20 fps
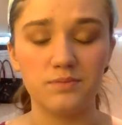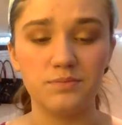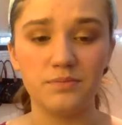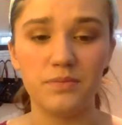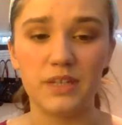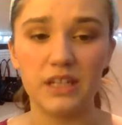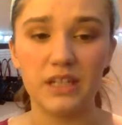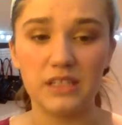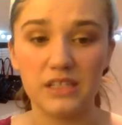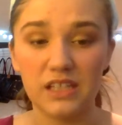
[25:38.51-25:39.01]

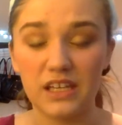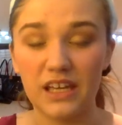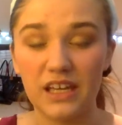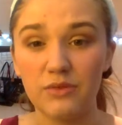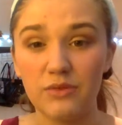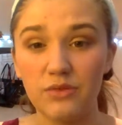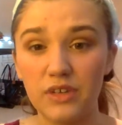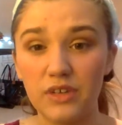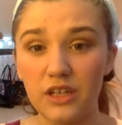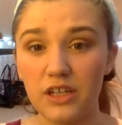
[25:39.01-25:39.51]
because it can
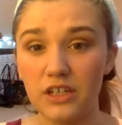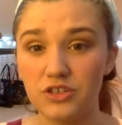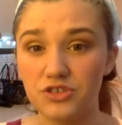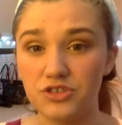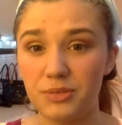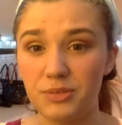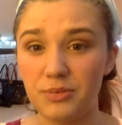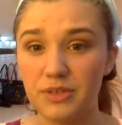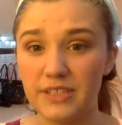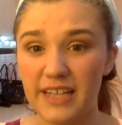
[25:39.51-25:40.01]
really
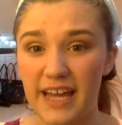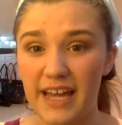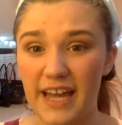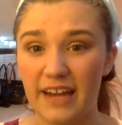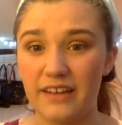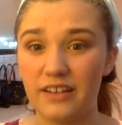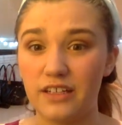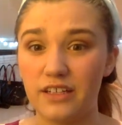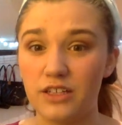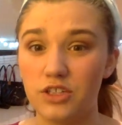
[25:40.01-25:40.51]
contribute to
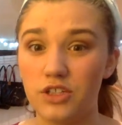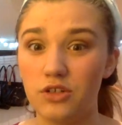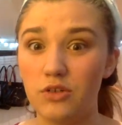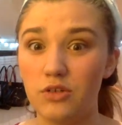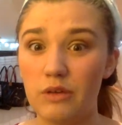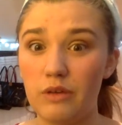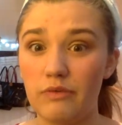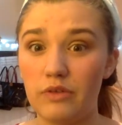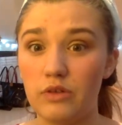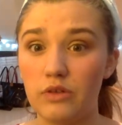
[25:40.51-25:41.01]
acne too
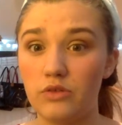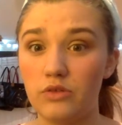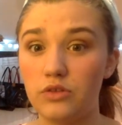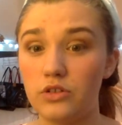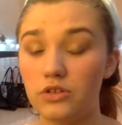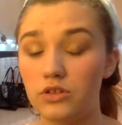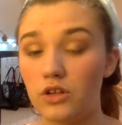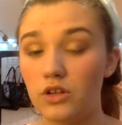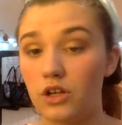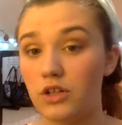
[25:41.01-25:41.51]
if
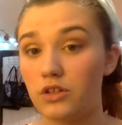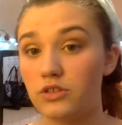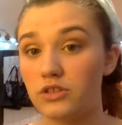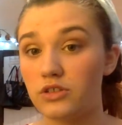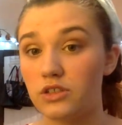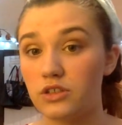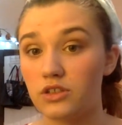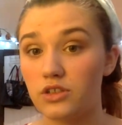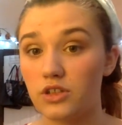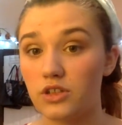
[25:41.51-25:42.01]
you are
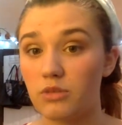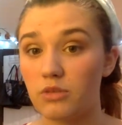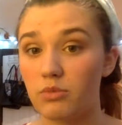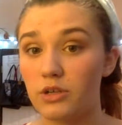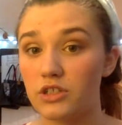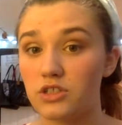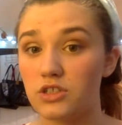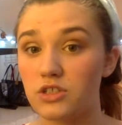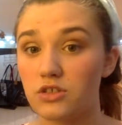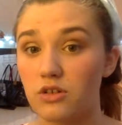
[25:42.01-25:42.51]
using dirty
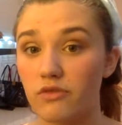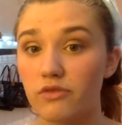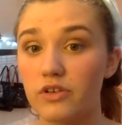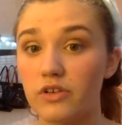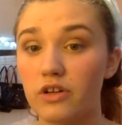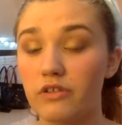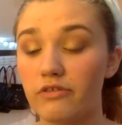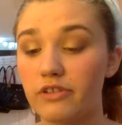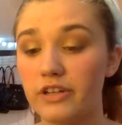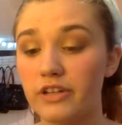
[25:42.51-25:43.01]
brushes over and
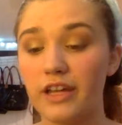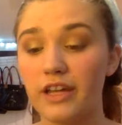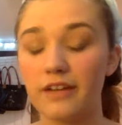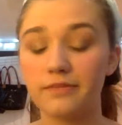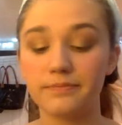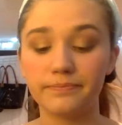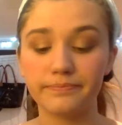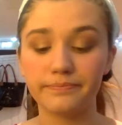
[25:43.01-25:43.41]
over again.